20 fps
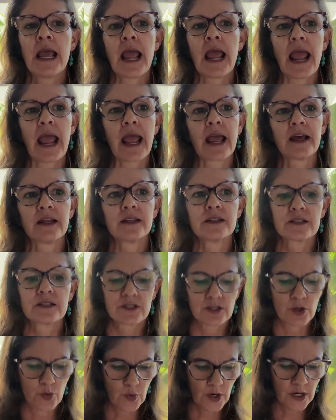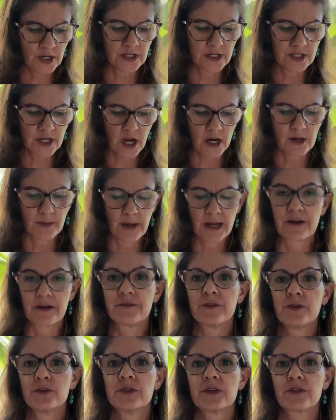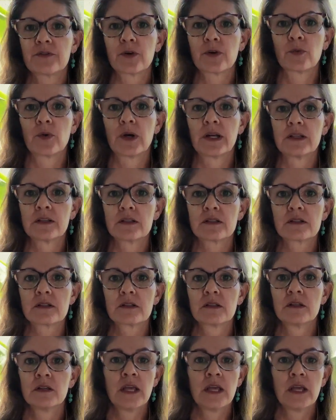And so we're going to talk about a few different ones.